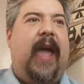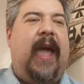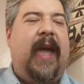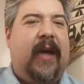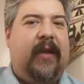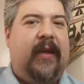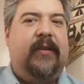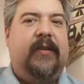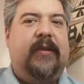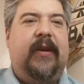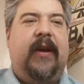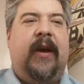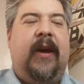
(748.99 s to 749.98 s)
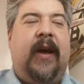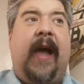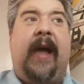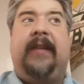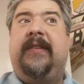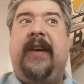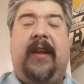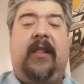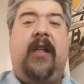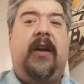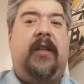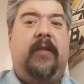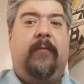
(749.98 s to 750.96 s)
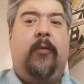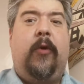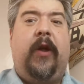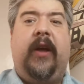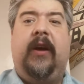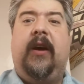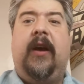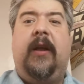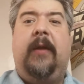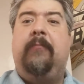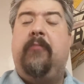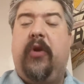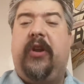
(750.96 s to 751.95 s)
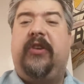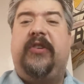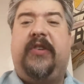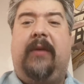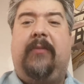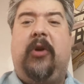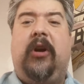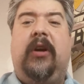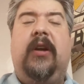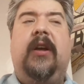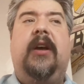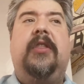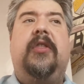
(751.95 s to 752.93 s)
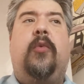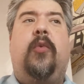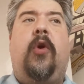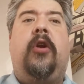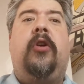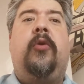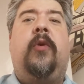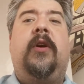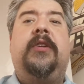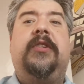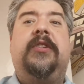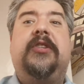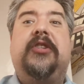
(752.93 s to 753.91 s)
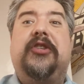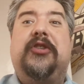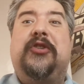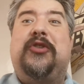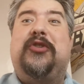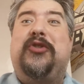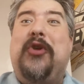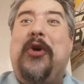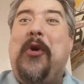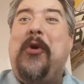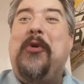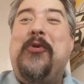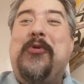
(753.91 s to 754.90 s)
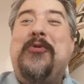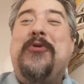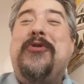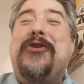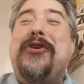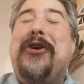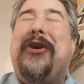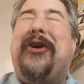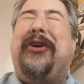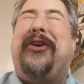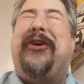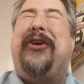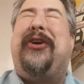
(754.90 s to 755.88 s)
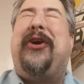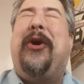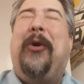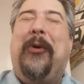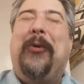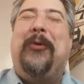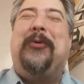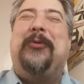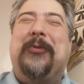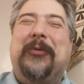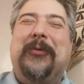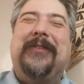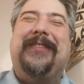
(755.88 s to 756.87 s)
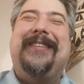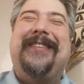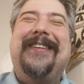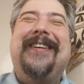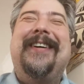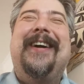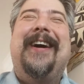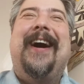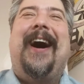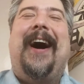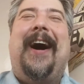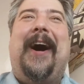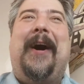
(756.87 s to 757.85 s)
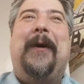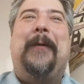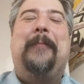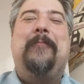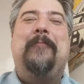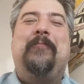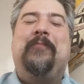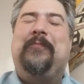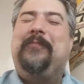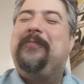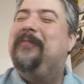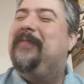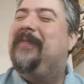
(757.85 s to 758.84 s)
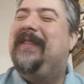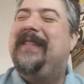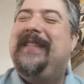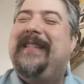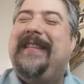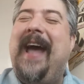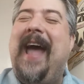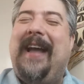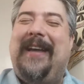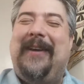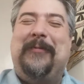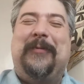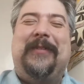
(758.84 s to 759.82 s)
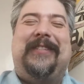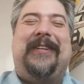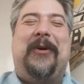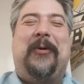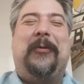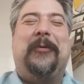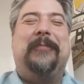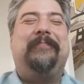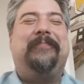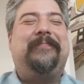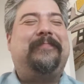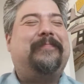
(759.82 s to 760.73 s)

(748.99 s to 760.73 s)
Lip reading: and at 10 o'clock in the morning on British summer, the water was so cold. Dang, it was cold.